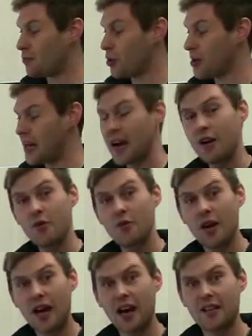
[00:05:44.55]
we're
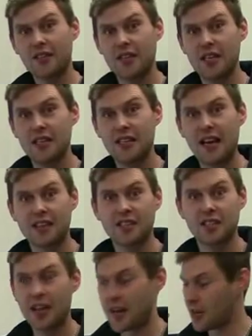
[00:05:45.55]
now at the
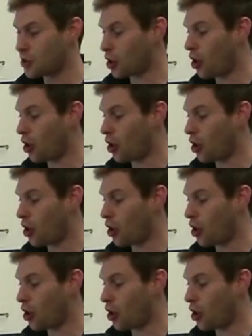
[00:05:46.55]
next stage